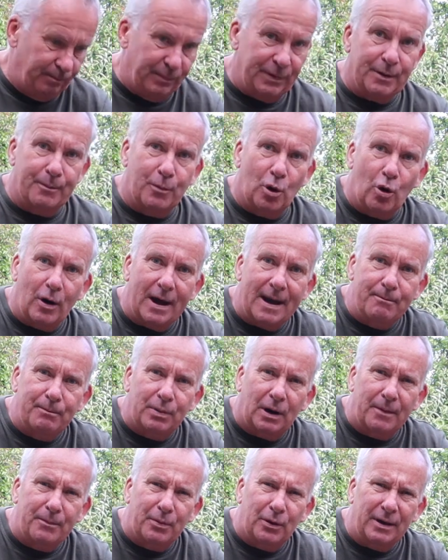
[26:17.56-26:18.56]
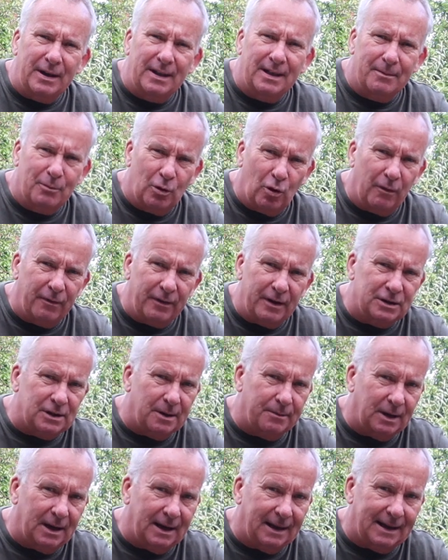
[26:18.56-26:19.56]
the more hemp I put in, the more fish
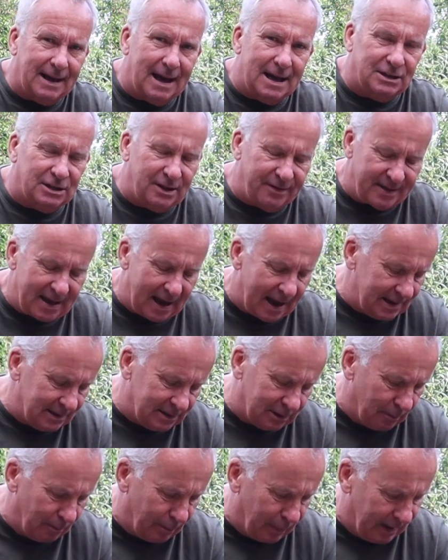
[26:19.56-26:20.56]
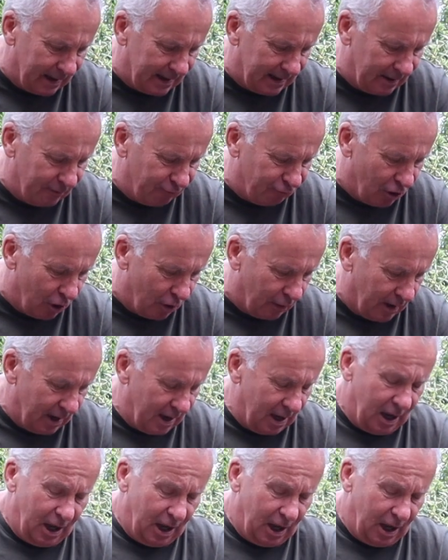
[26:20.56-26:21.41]
I'm going to catch, and that is completely wrong.